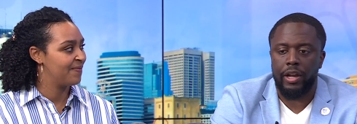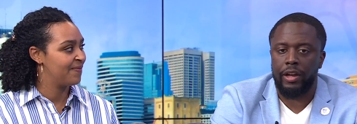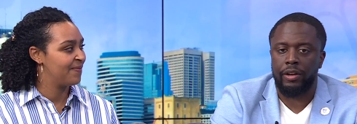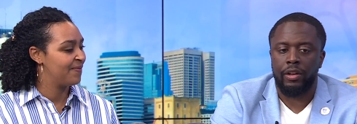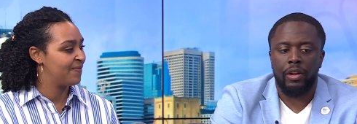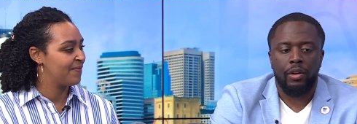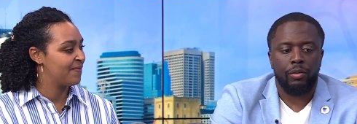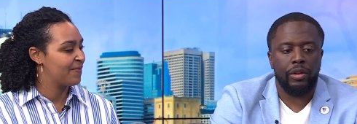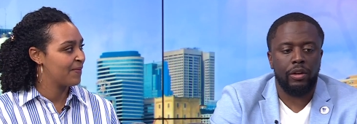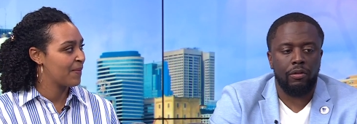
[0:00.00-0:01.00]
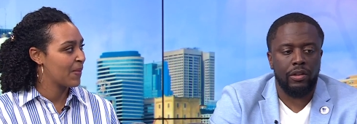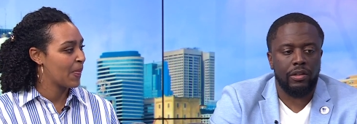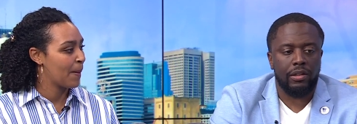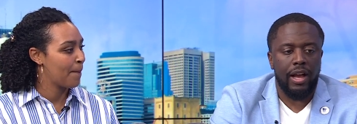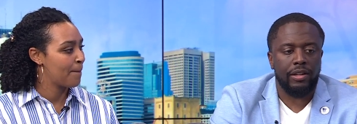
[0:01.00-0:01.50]
Speaker 1: And really over
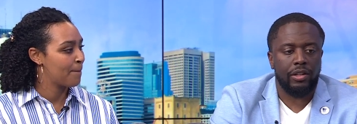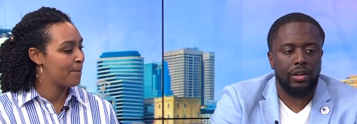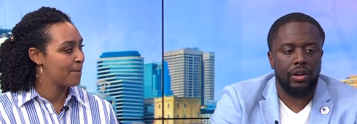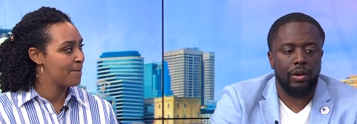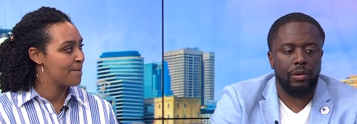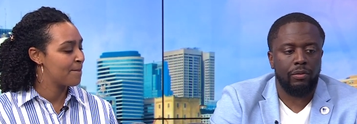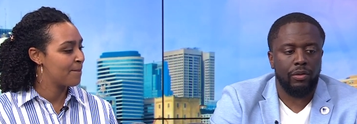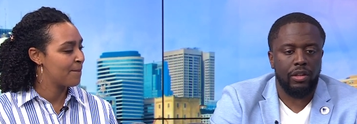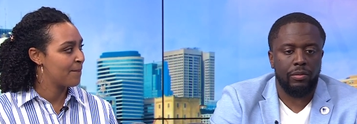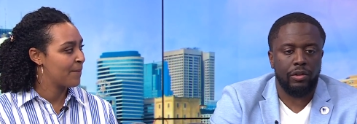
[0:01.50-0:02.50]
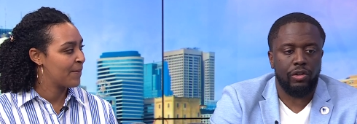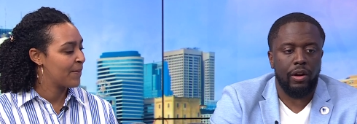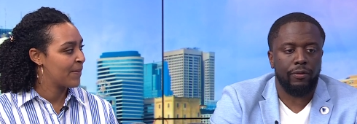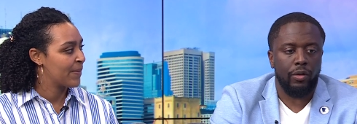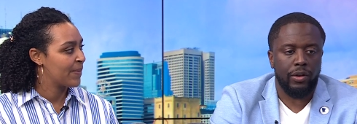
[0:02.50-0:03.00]
this last year, we've really been trying to
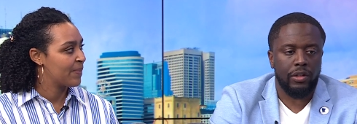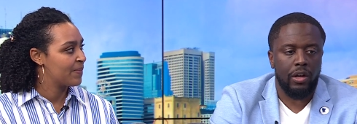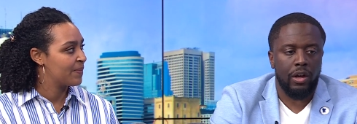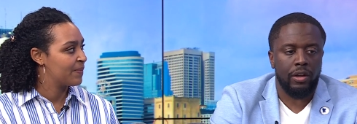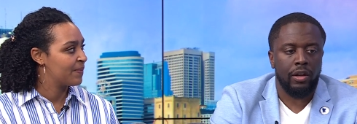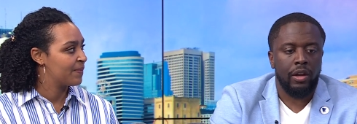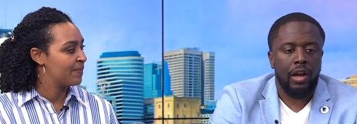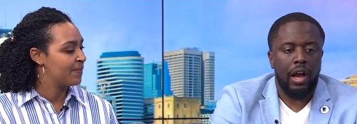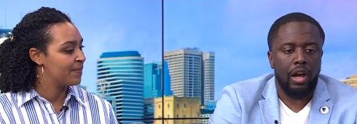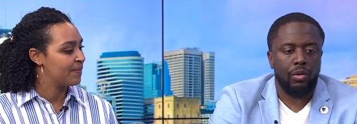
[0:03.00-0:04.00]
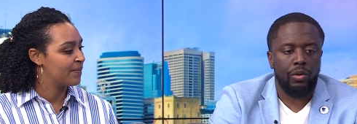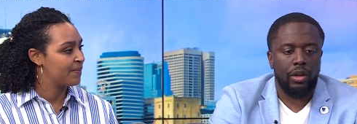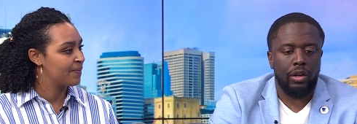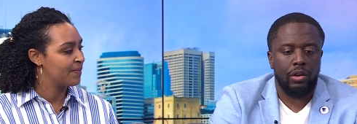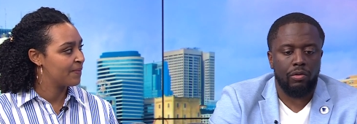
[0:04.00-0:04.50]
focus on how do
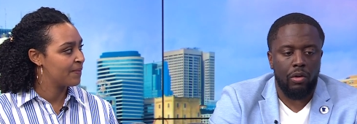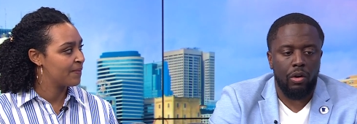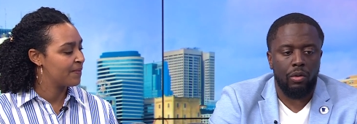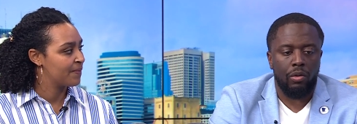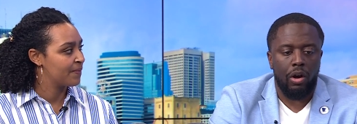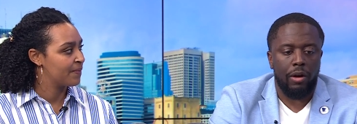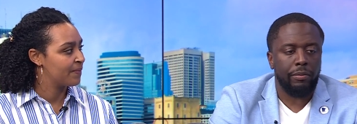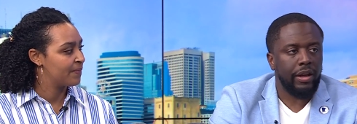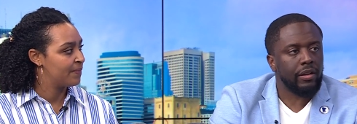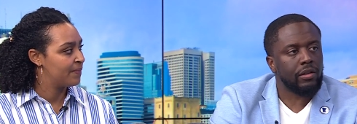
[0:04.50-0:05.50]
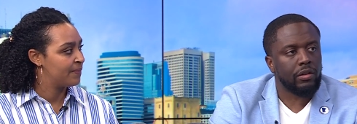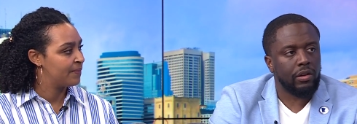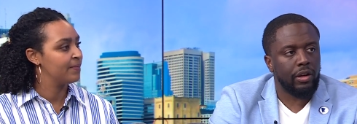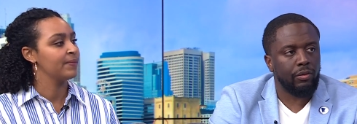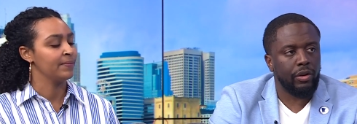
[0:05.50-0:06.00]
we grow our base
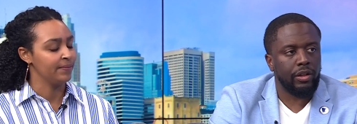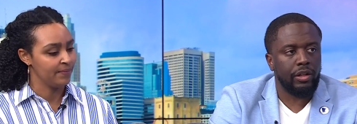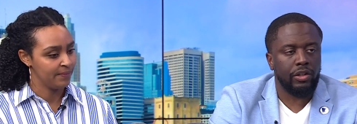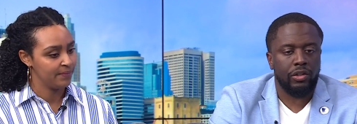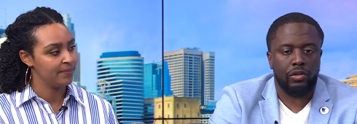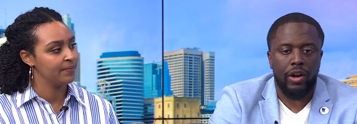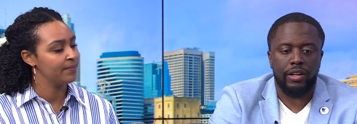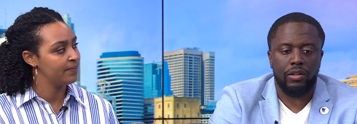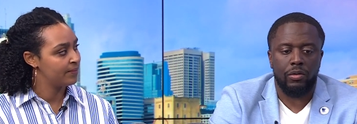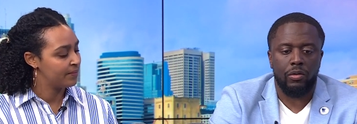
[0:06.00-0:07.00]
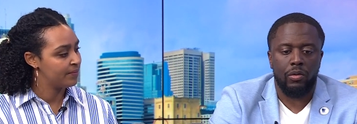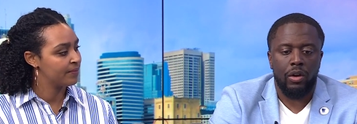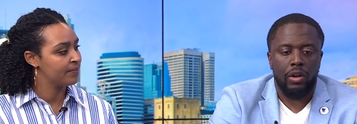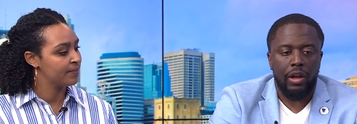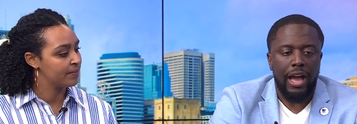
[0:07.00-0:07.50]
and really just try to
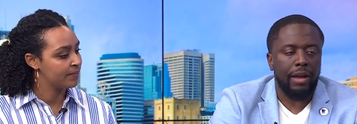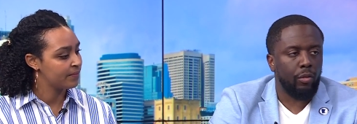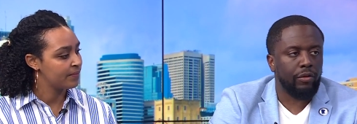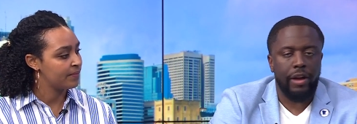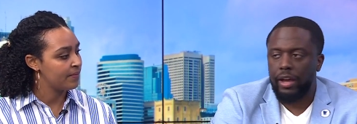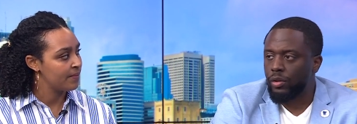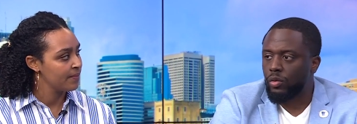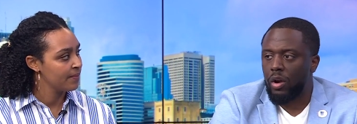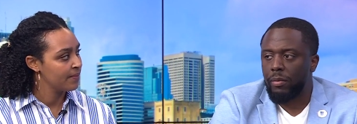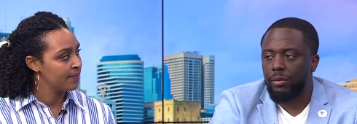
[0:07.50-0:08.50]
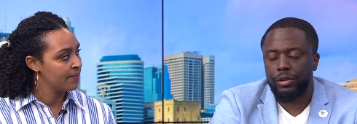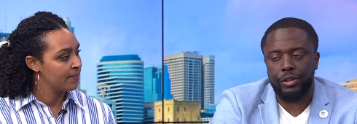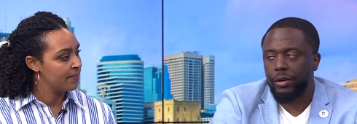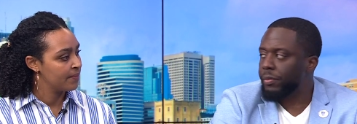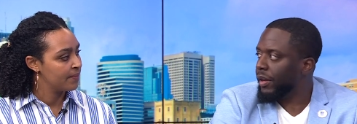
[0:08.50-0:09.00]
add more value to our
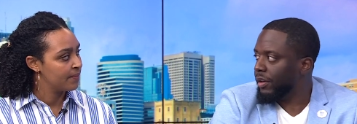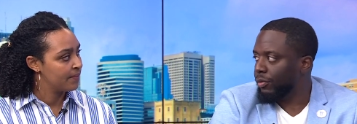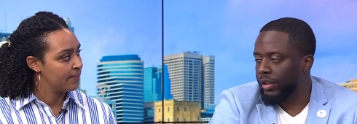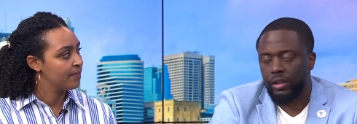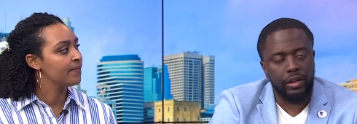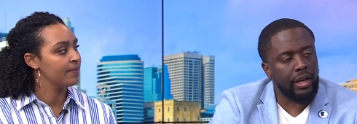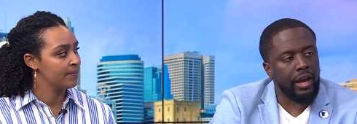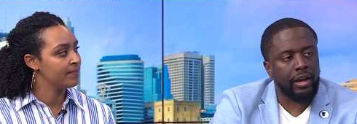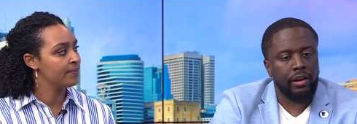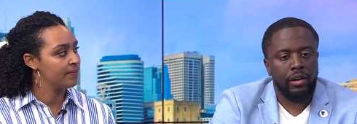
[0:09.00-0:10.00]
membership and really look at